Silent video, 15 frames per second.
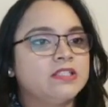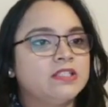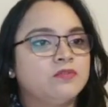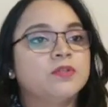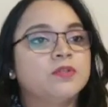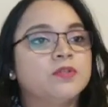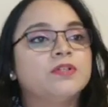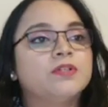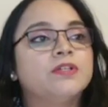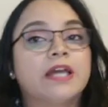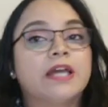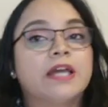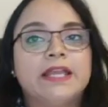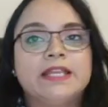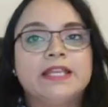d4.
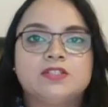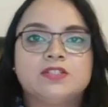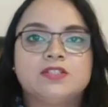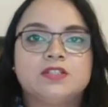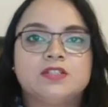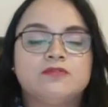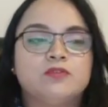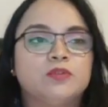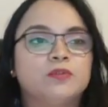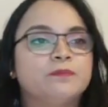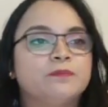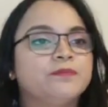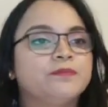Knight takes d4.